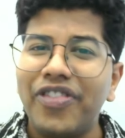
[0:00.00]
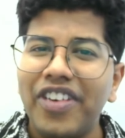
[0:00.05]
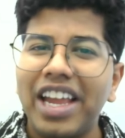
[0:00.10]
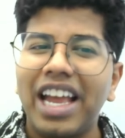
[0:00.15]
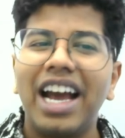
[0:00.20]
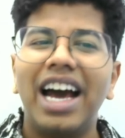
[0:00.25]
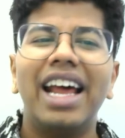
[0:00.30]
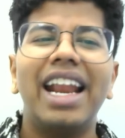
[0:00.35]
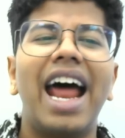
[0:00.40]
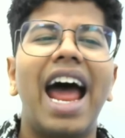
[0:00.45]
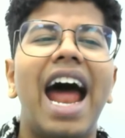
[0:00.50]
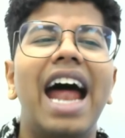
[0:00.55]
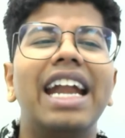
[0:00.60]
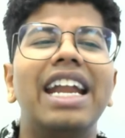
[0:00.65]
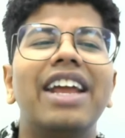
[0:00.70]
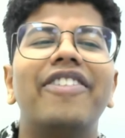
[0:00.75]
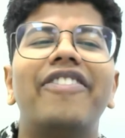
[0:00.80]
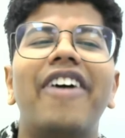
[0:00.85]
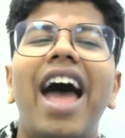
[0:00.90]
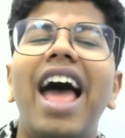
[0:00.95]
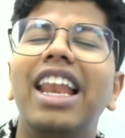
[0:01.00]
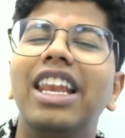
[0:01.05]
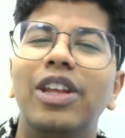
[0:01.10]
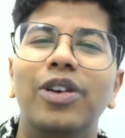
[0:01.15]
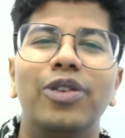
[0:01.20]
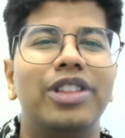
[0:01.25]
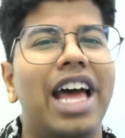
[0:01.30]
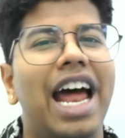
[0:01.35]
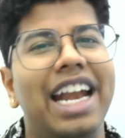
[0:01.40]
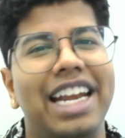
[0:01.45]
figure had a
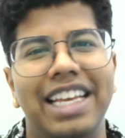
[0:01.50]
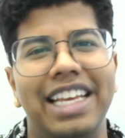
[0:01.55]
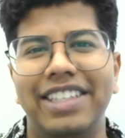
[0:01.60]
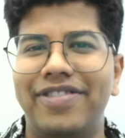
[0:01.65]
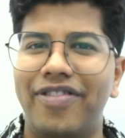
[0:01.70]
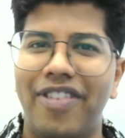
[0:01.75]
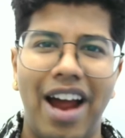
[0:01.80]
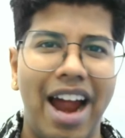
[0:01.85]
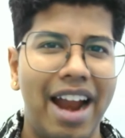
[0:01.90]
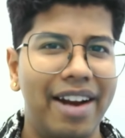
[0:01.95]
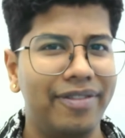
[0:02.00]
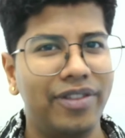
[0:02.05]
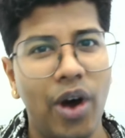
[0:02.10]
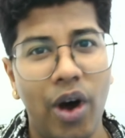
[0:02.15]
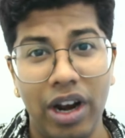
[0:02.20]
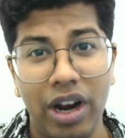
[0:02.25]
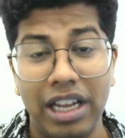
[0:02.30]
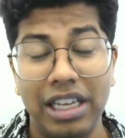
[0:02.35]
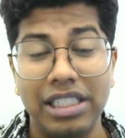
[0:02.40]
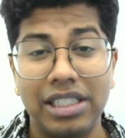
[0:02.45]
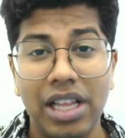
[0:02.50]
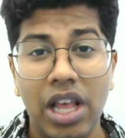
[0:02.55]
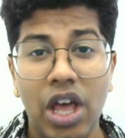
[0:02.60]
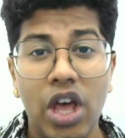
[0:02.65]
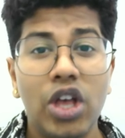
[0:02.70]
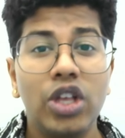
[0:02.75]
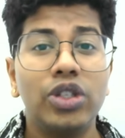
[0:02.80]
value that is $5.